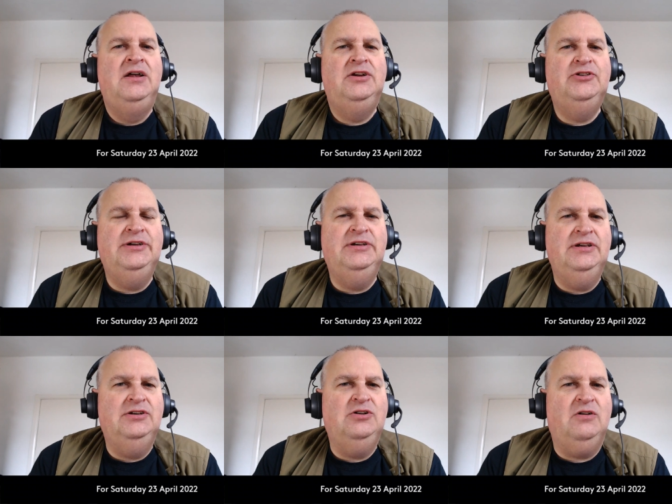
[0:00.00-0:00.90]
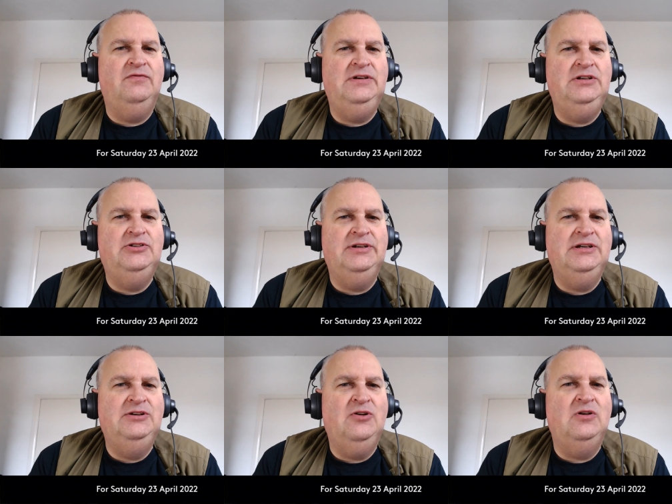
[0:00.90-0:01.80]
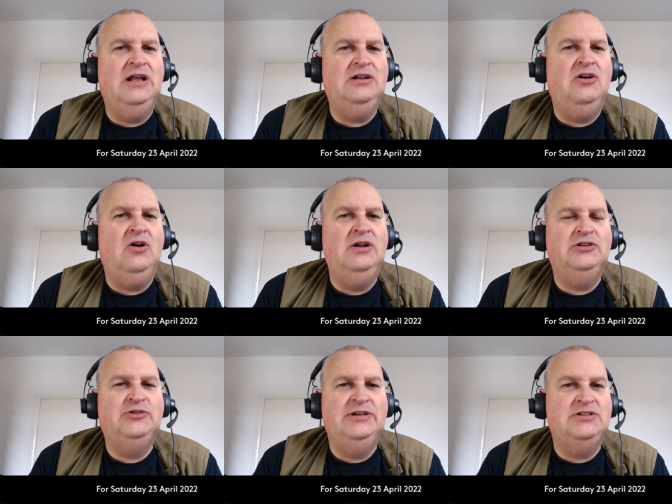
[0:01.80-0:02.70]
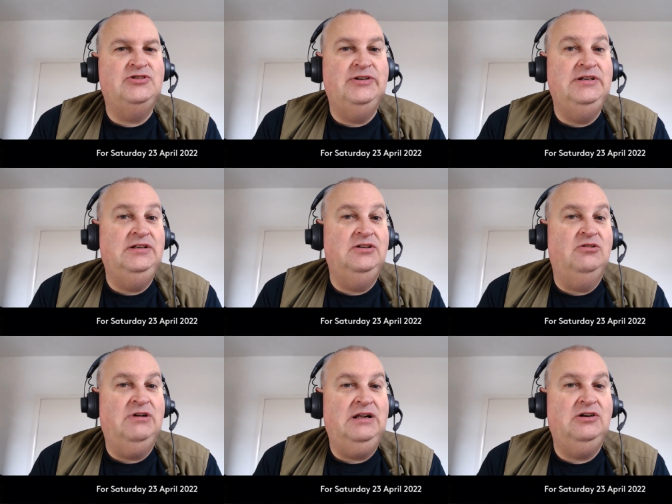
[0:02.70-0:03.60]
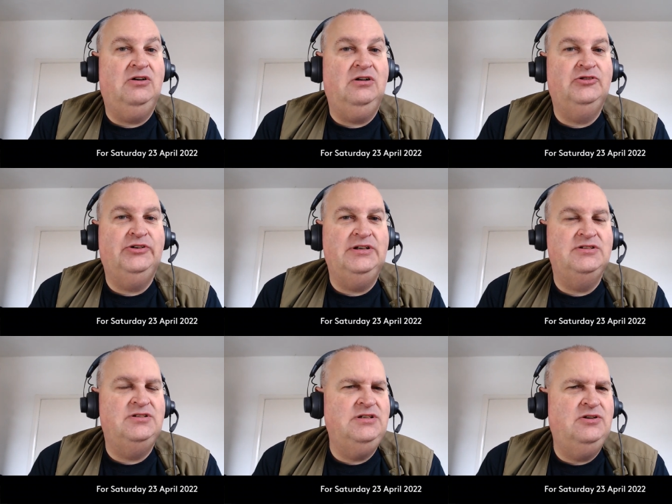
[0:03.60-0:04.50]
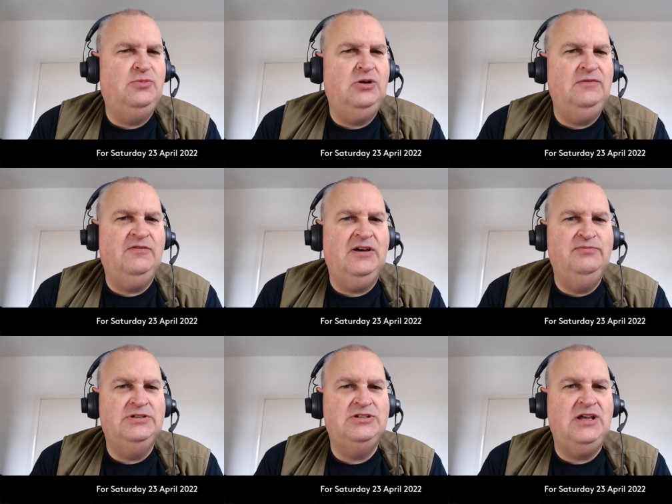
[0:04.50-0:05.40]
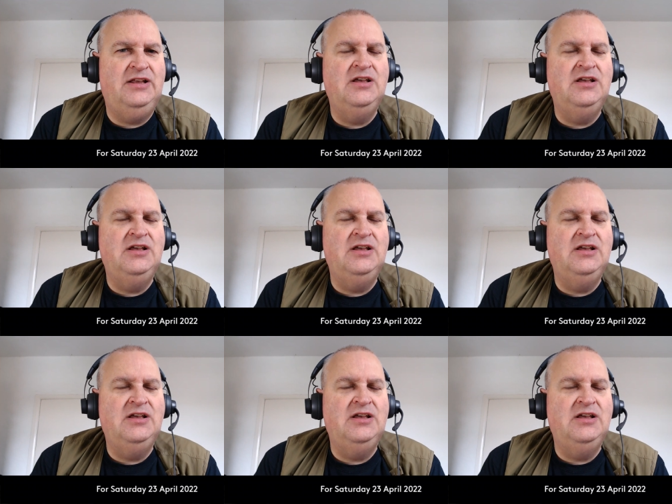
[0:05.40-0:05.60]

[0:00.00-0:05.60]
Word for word: drinking coffee, drinking non-alcoholic drinks, drinking low-alcohol drinks, 0.5%.